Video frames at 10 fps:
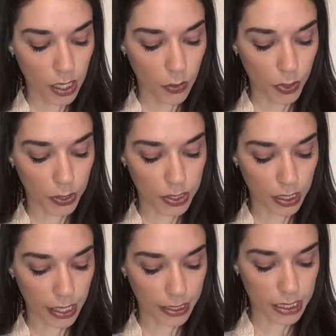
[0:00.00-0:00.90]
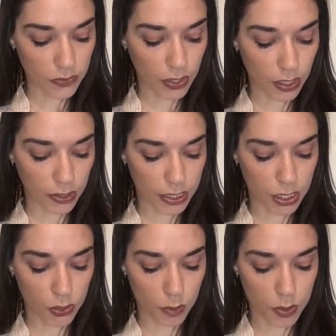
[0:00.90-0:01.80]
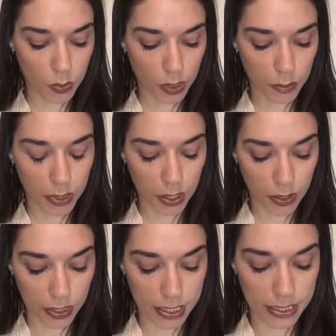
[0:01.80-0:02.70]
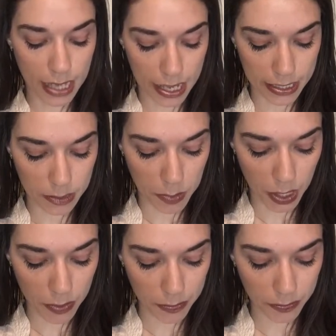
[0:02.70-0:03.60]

When you select this field, this description will appear on the status bar.